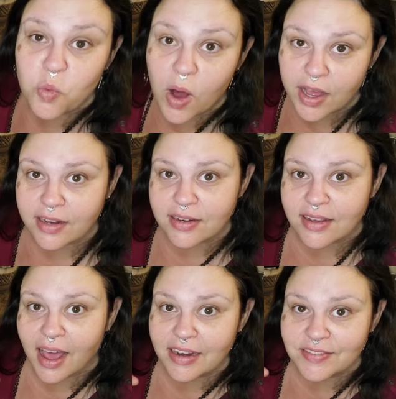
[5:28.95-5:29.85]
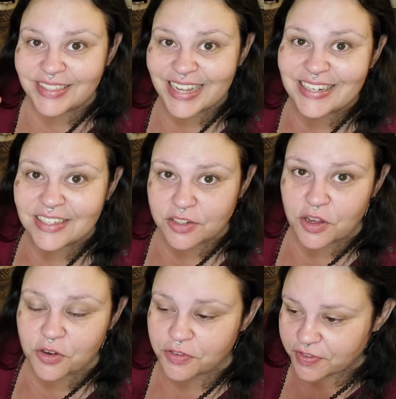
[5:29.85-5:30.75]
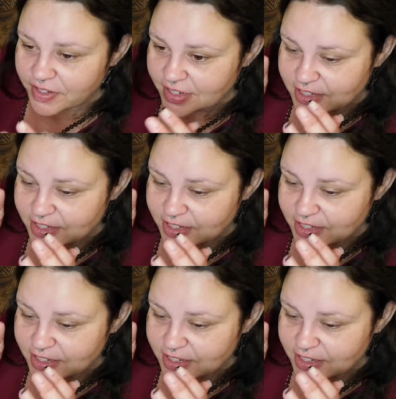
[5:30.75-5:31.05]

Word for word: one kind of dense loaf.